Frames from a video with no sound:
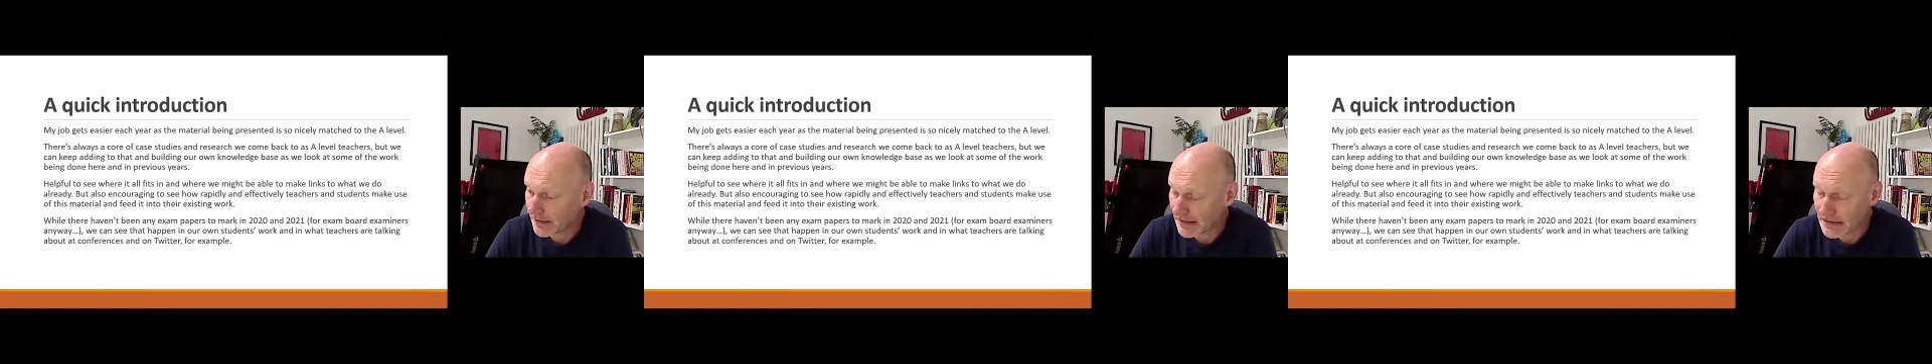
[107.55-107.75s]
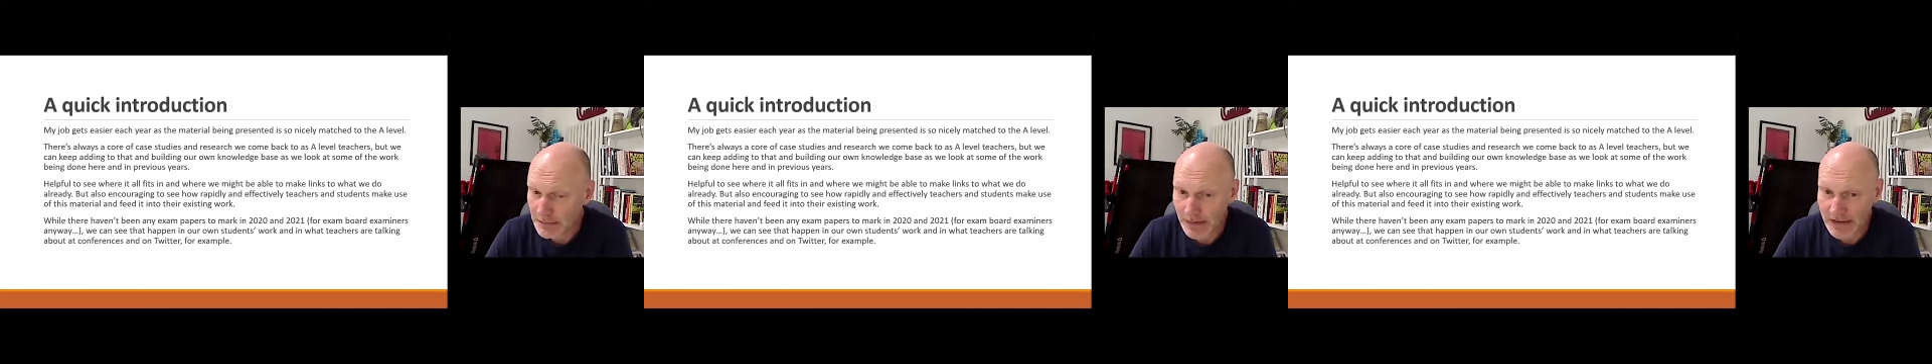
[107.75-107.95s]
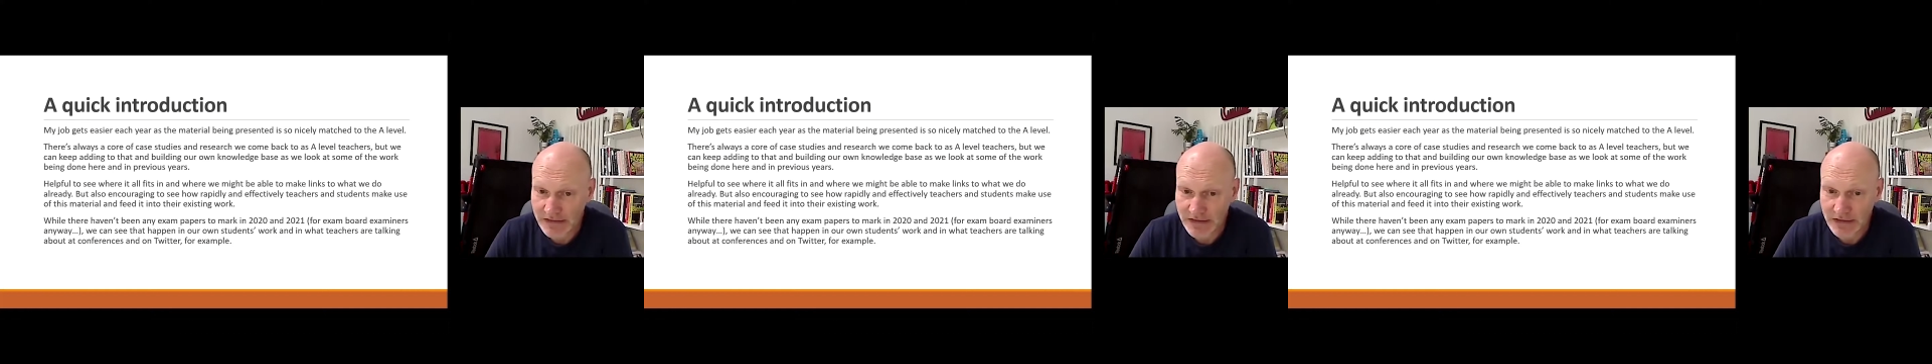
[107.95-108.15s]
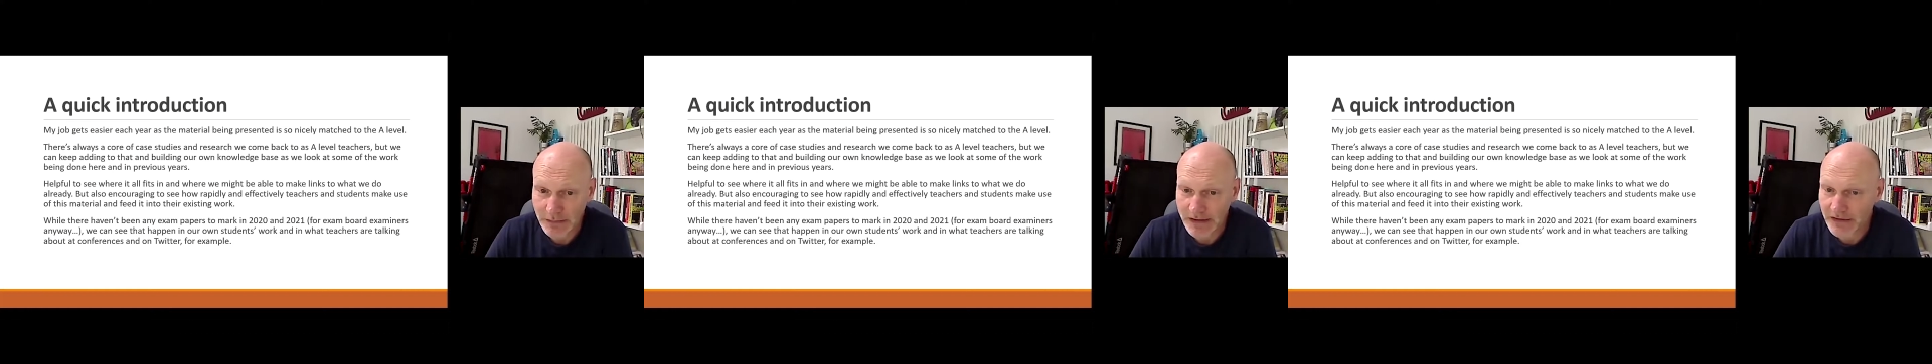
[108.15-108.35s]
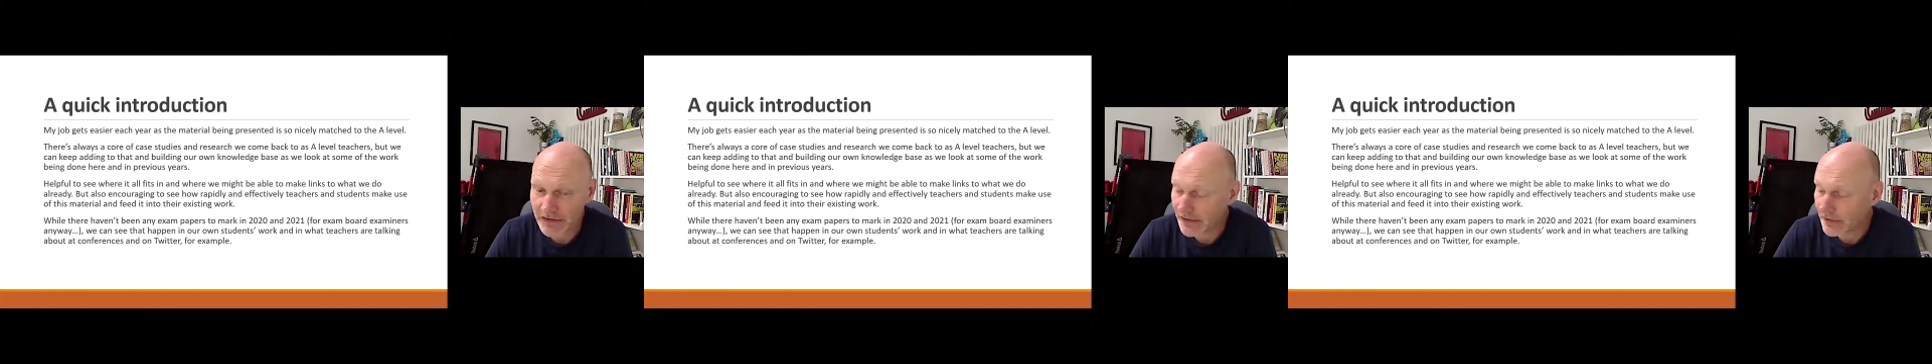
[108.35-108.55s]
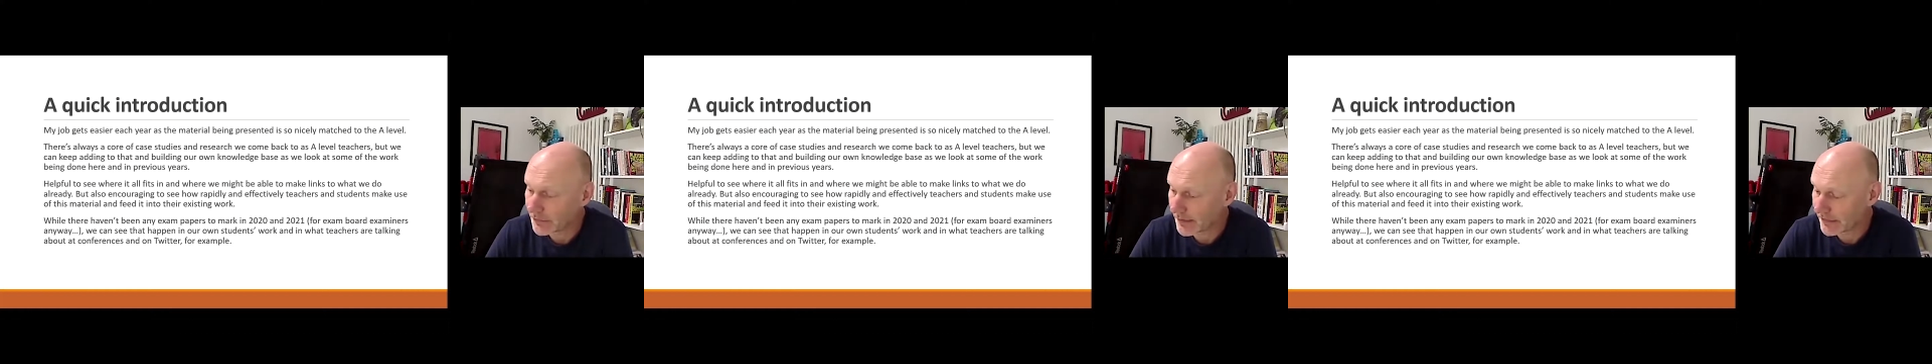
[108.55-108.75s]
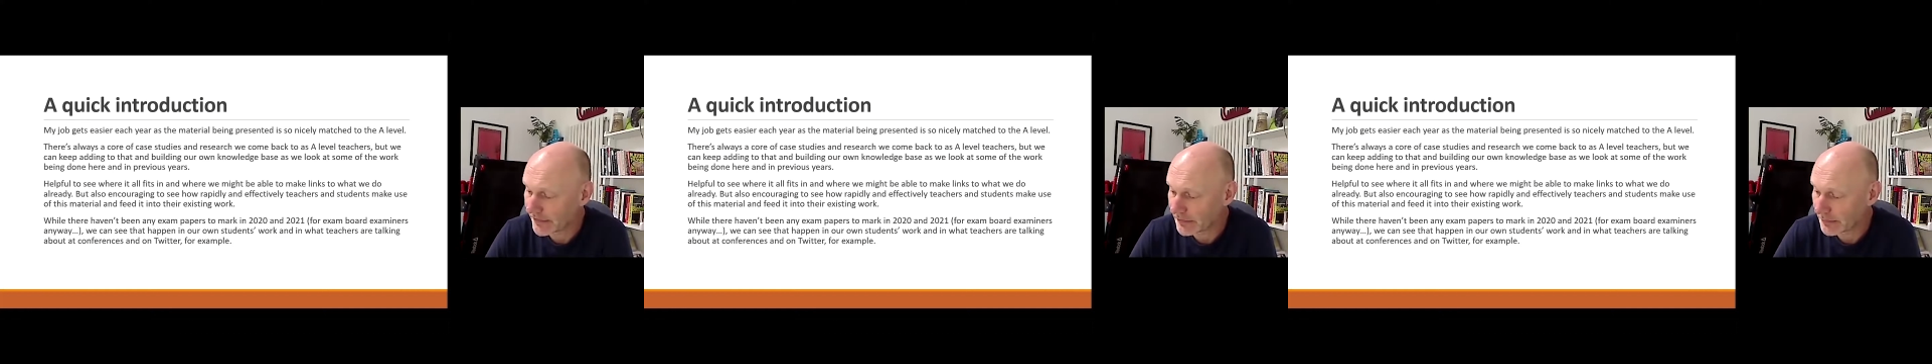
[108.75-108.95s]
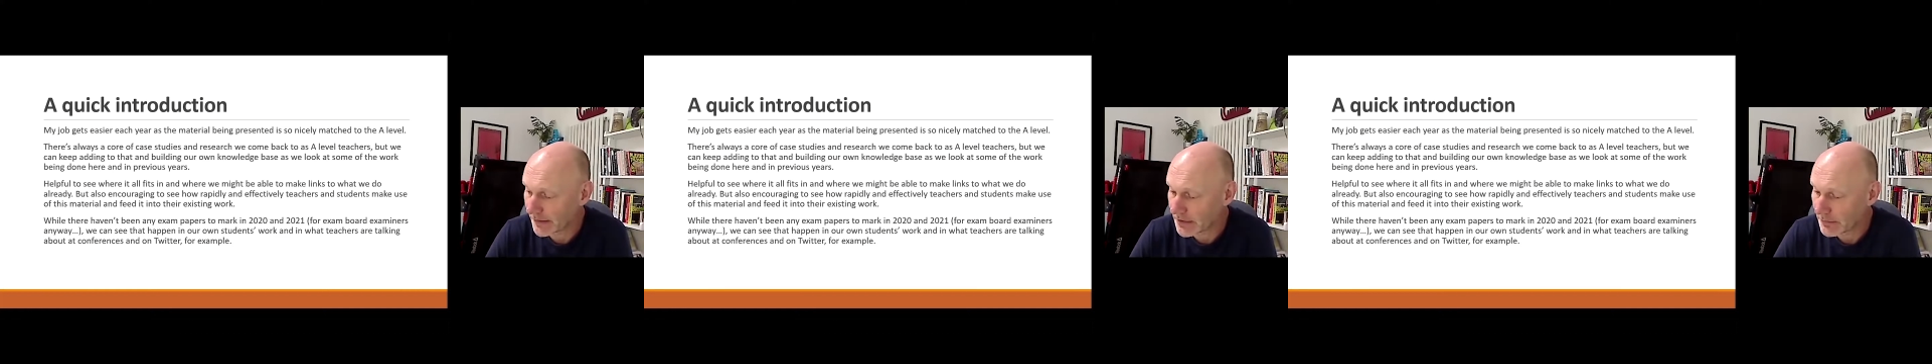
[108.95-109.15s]
in 2020 and
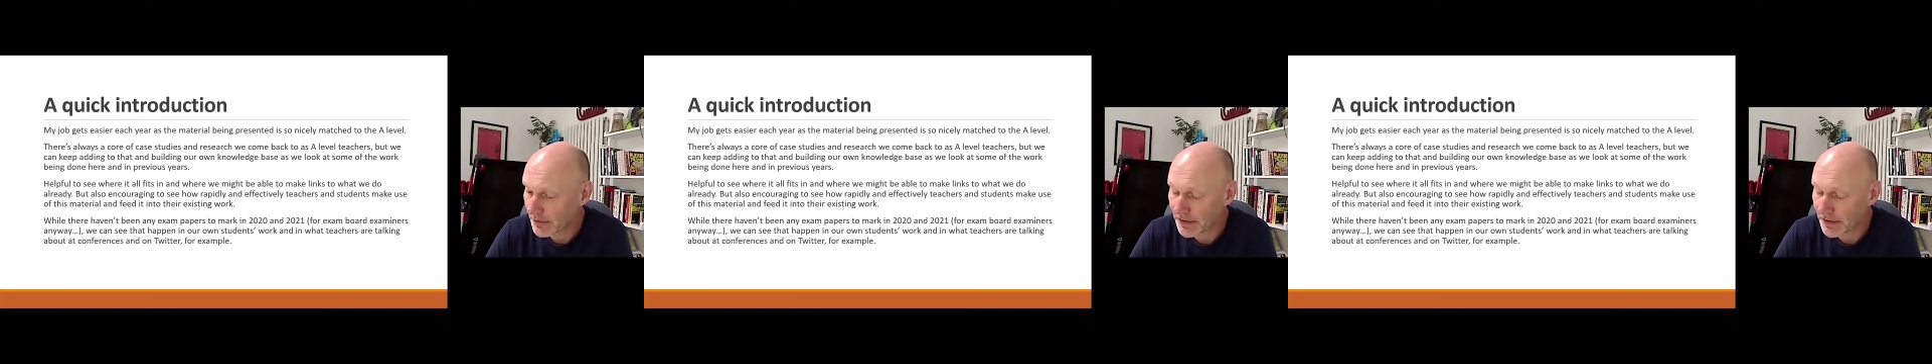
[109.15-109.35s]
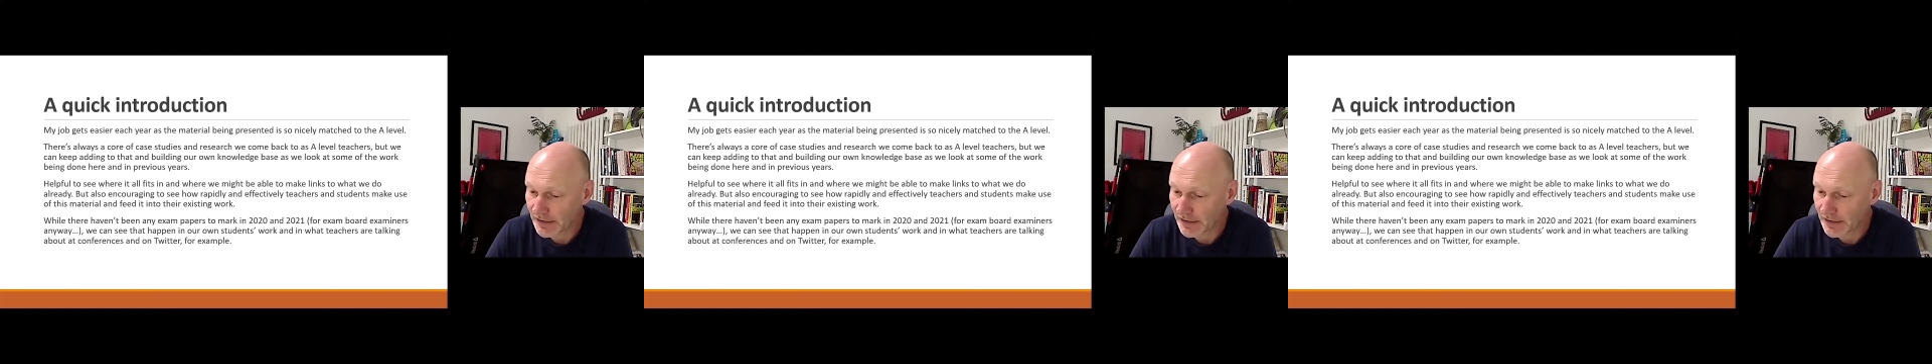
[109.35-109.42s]
2021,